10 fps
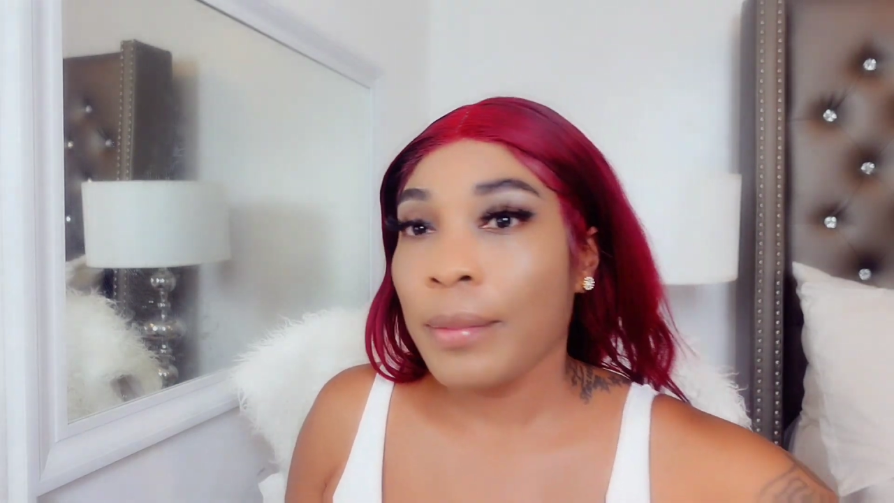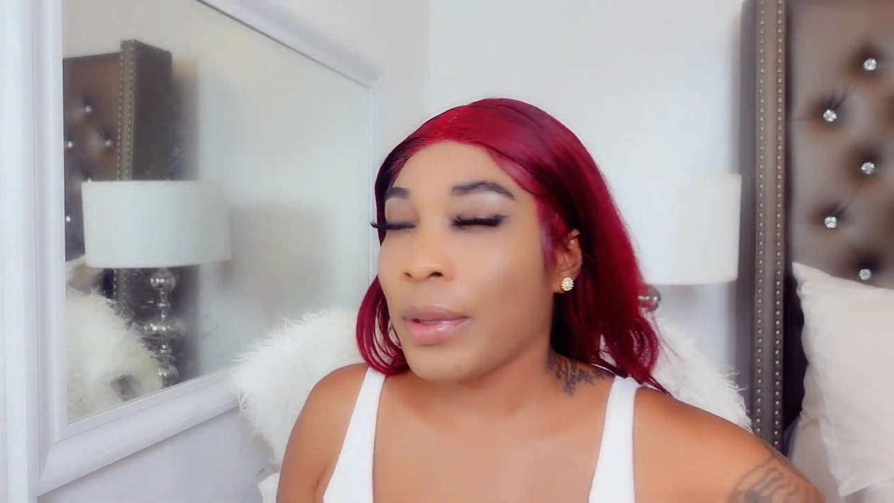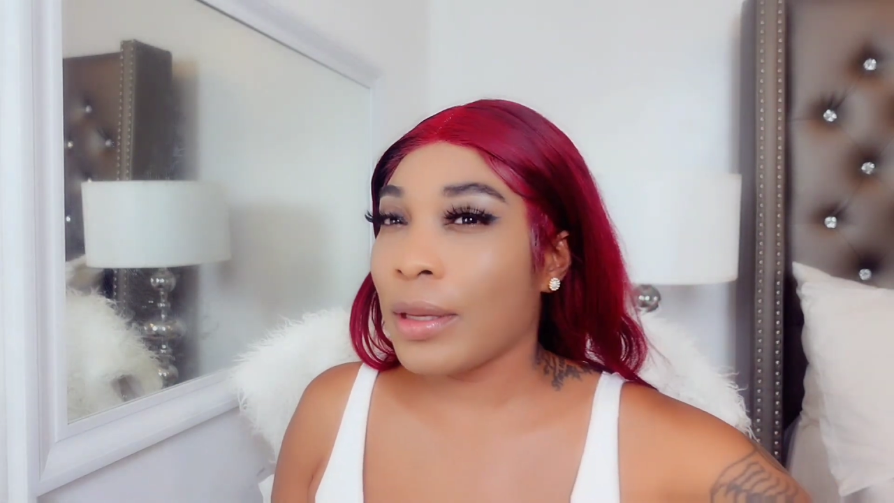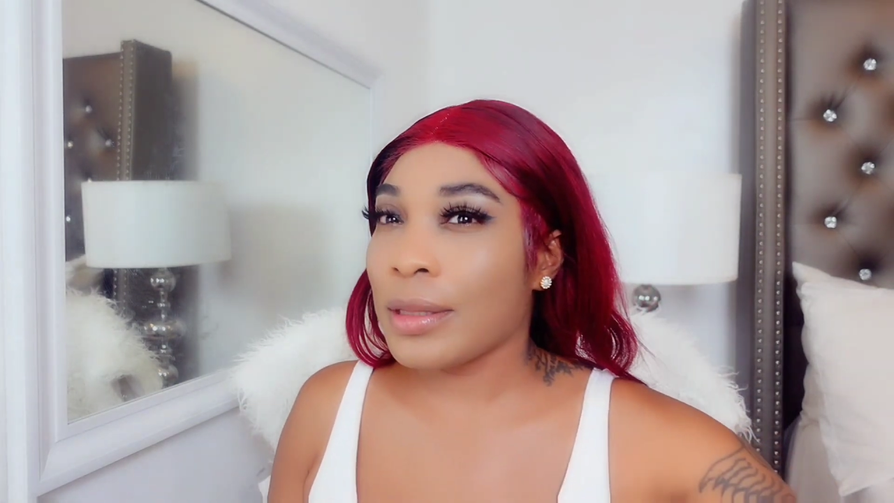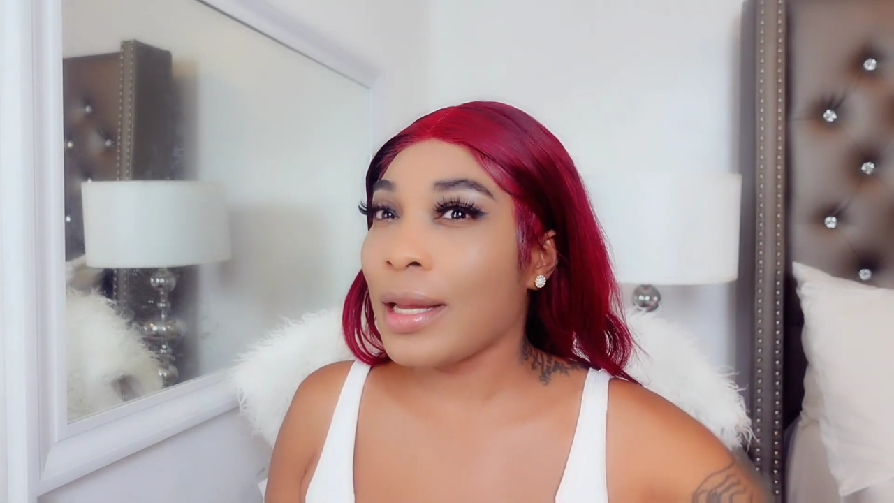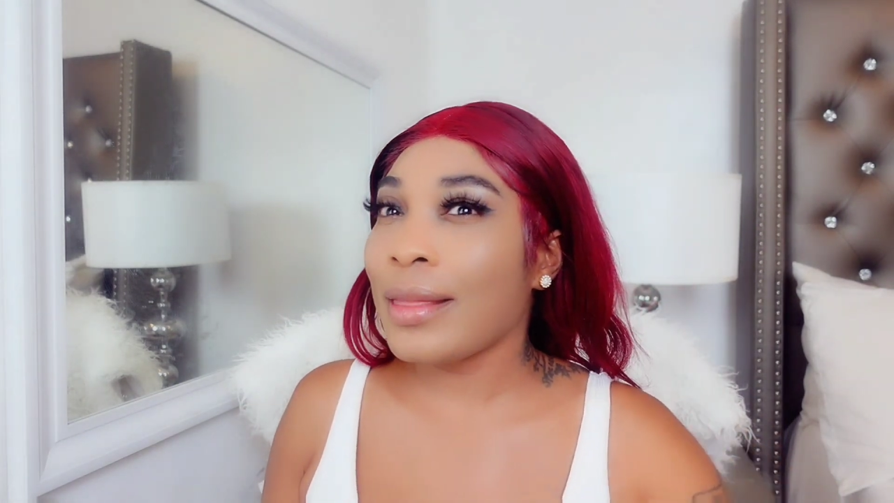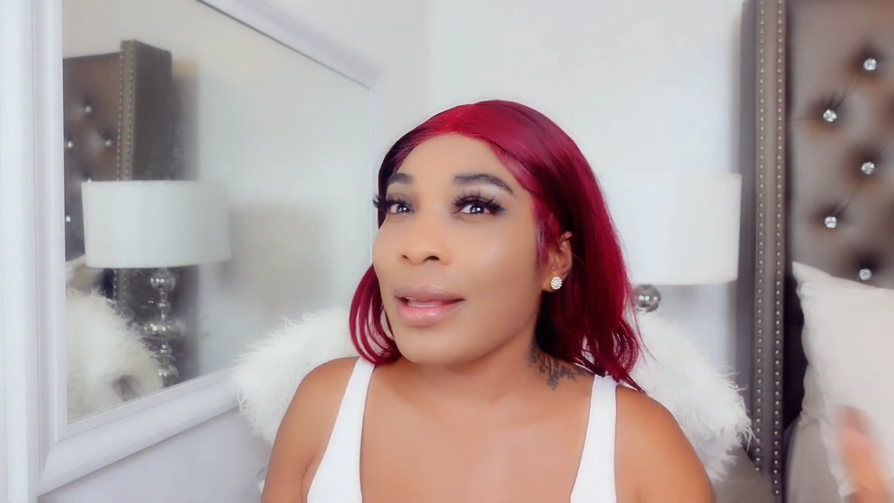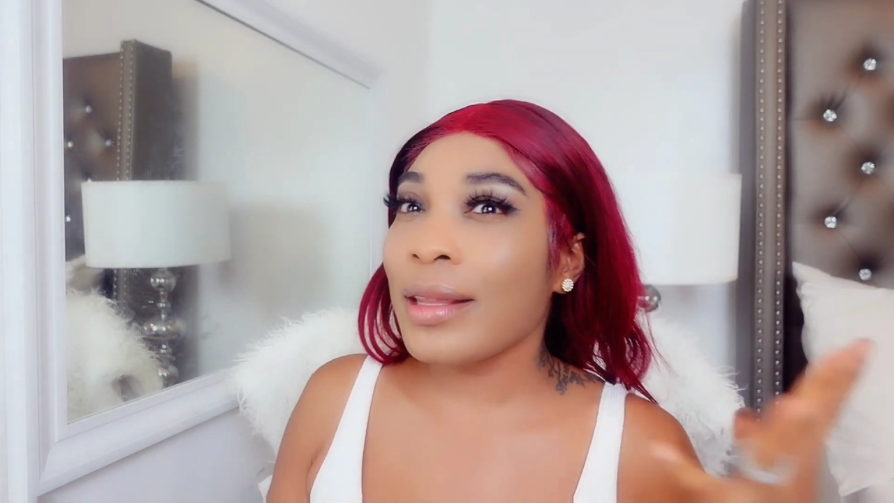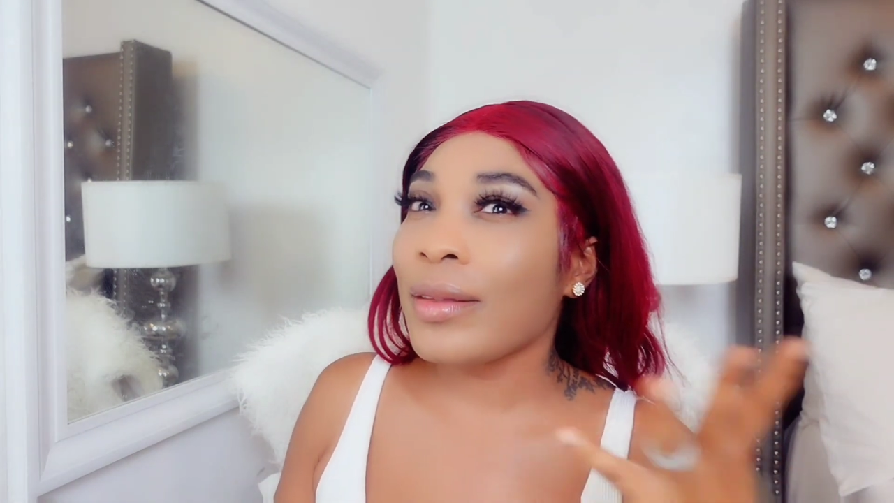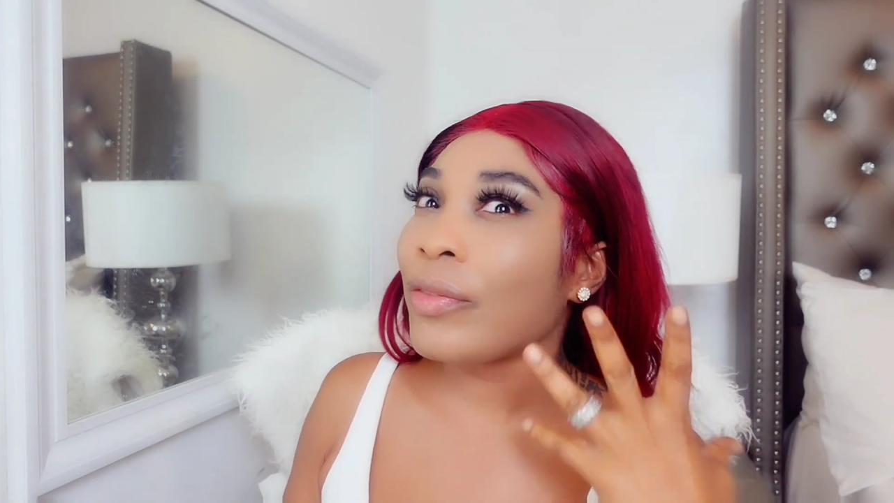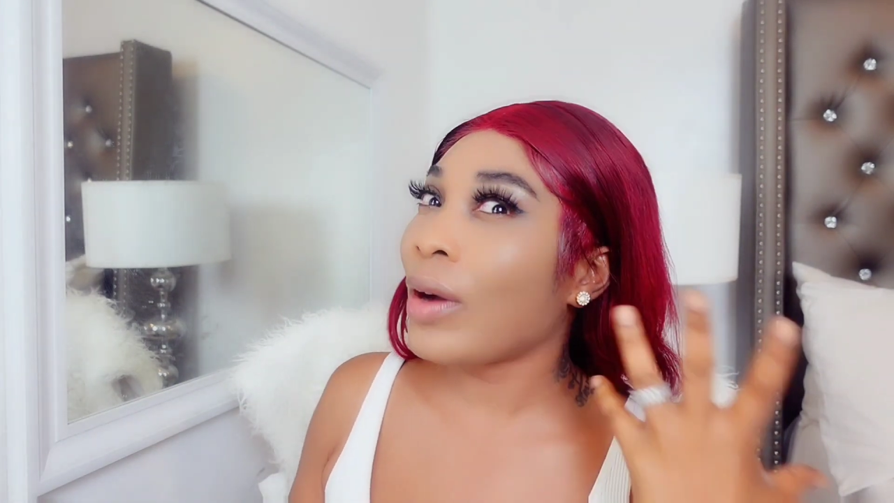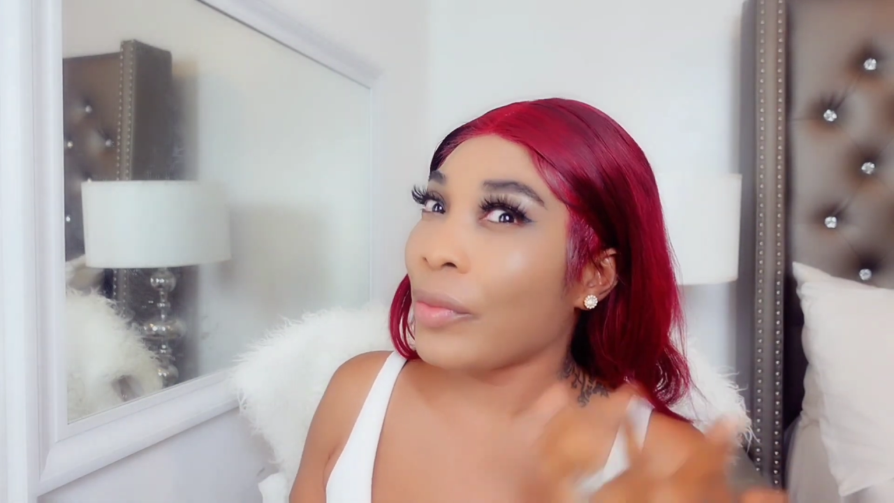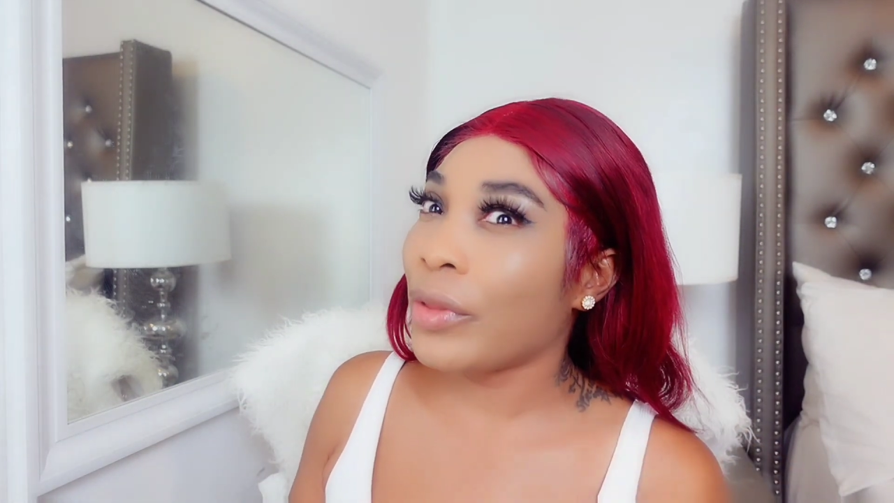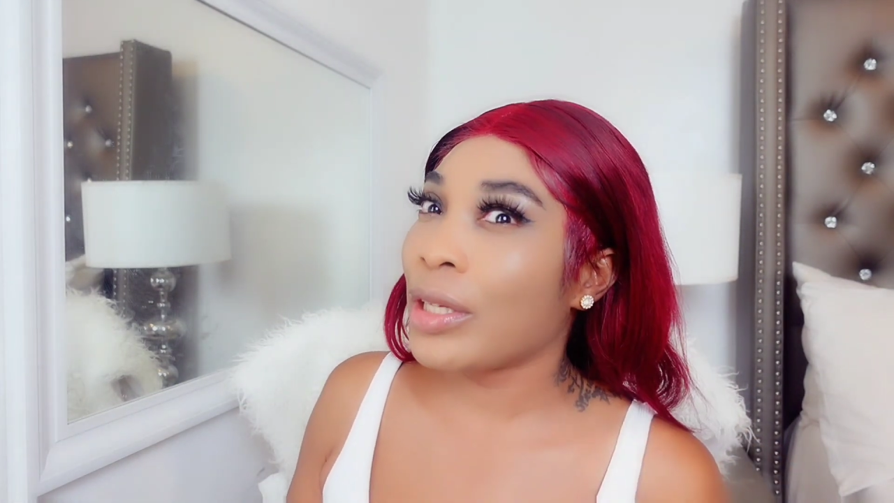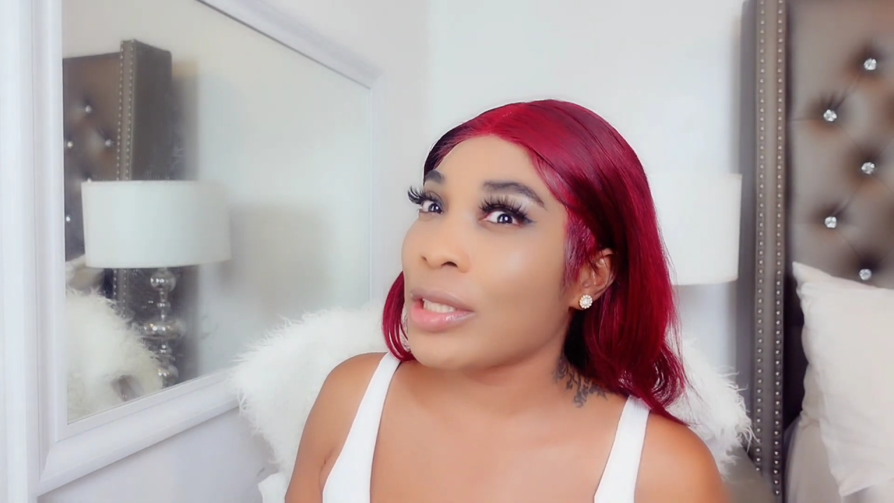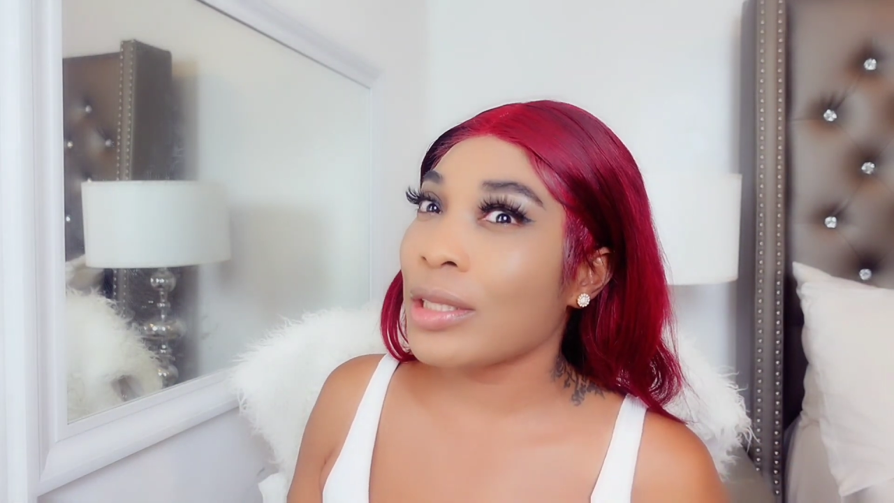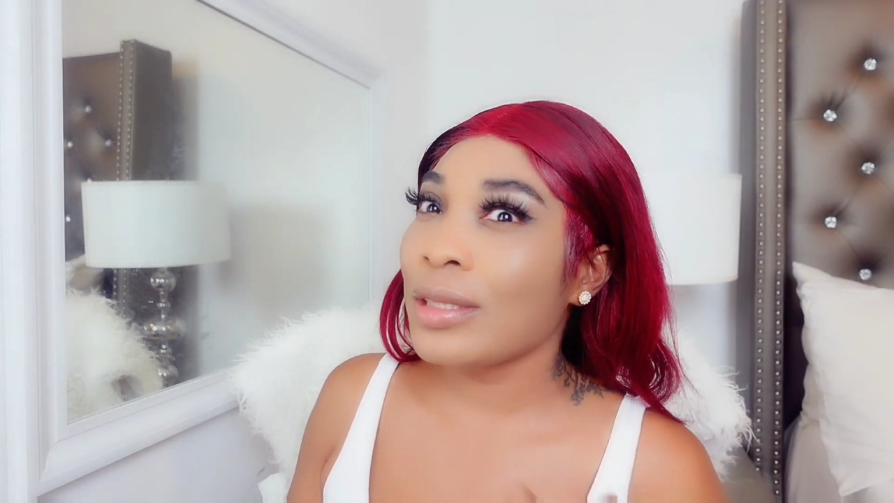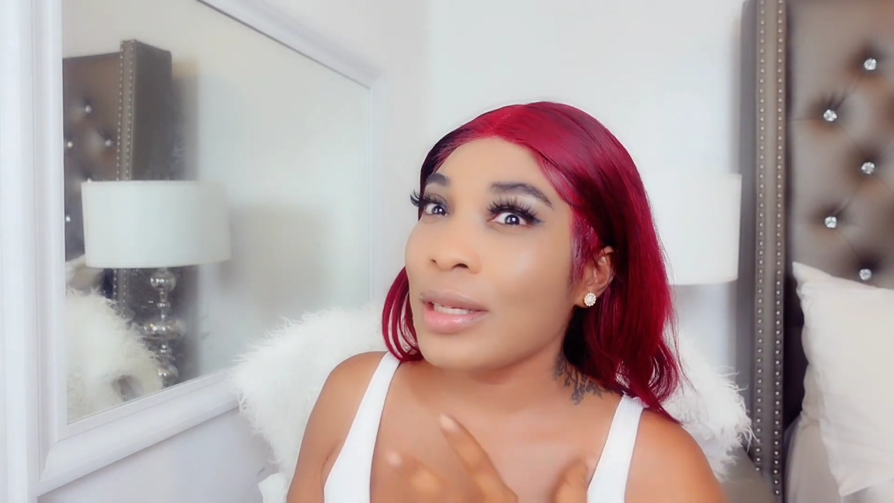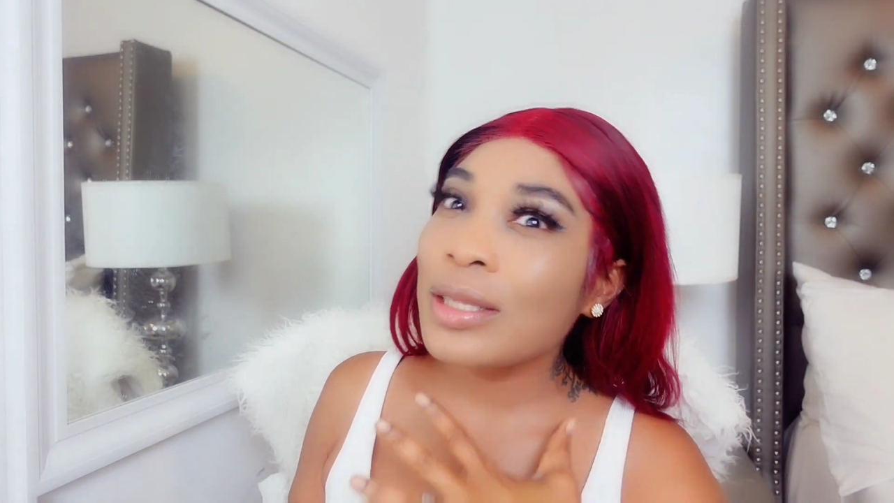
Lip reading: because I think the foundation